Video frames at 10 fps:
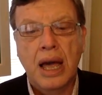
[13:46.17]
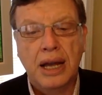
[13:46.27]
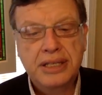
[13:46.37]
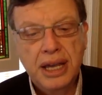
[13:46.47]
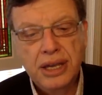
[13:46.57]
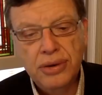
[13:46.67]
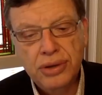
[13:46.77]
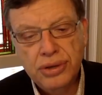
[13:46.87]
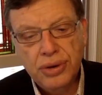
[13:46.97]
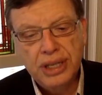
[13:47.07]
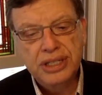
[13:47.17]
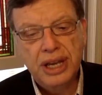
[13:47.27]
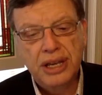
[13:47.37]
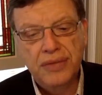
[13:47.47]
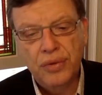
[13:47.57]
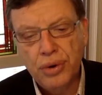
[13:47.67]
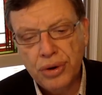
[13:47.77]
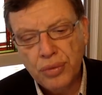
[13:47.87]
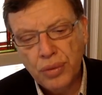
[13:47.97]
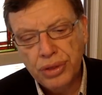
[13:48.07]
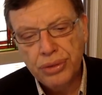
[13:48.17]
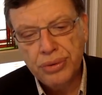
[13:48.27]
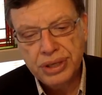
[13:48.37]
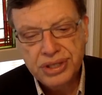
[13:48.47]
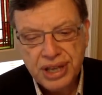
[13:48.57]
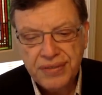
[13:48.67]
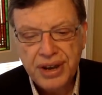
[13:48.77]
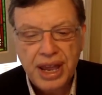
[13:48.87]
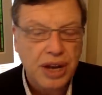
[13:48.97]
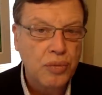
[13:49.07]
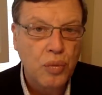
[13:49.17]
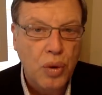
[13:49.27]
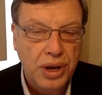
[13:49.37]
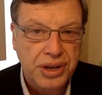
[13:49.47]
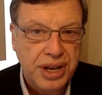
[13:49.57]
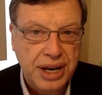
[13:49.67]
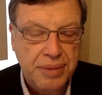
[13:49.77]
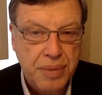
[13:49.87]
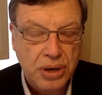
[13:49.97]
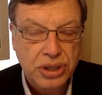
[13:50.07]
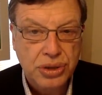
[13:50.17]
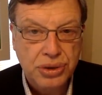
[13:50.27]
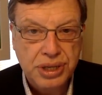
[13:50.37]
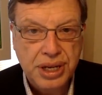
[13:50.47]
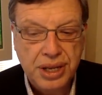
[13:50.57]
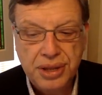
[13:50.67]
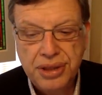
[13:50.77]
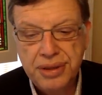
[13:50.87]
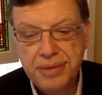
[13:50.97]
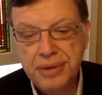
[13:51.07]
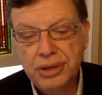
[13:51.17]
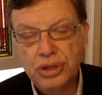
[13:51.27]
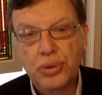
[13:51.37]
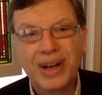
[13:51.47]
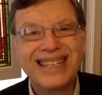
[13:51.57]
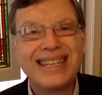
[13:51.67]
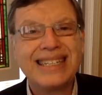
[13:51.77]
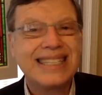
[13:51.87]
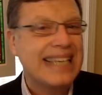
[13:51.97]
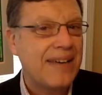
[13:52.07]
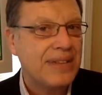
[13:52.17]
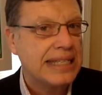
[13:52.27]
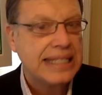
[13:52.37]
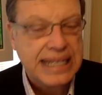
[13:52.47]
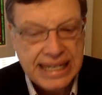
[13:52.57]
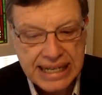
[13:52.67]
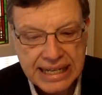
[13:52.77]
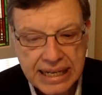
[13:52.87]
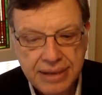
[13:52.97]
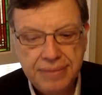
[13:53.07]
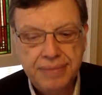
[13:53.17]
I take you to Executive Order 13781, dated March 13th, 2017.